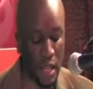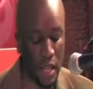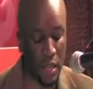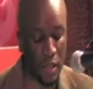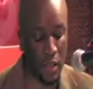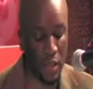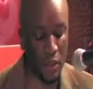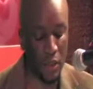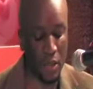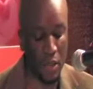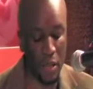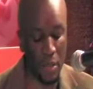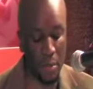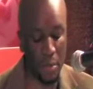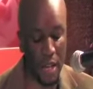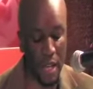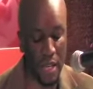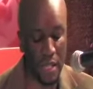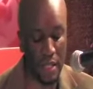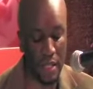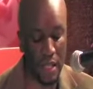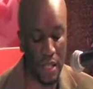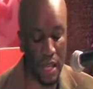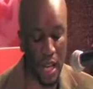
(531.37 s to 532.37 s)
learning the
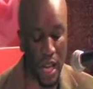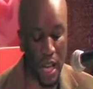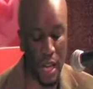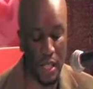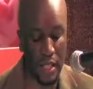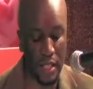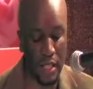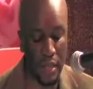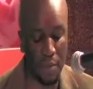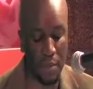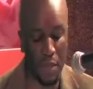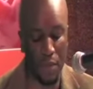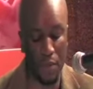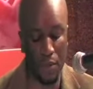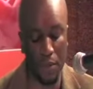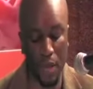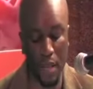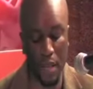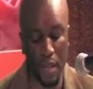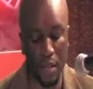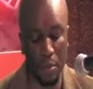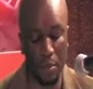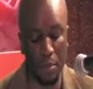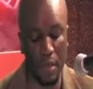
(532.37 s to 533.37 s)
basic concepts of
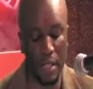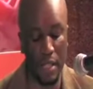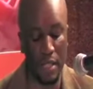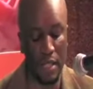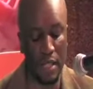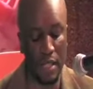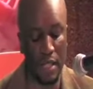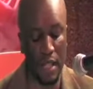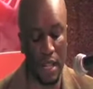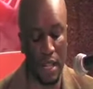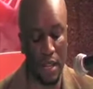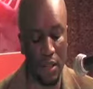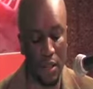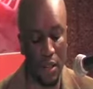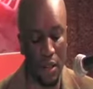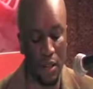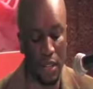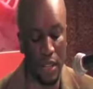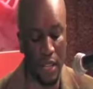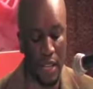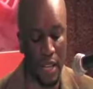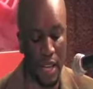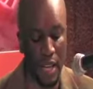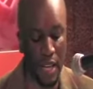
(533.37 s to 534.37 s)
running a business at an
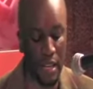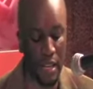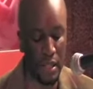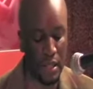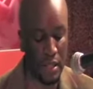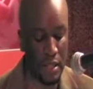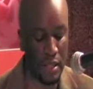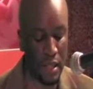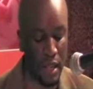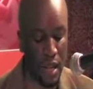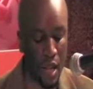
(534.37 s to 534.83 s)
early age.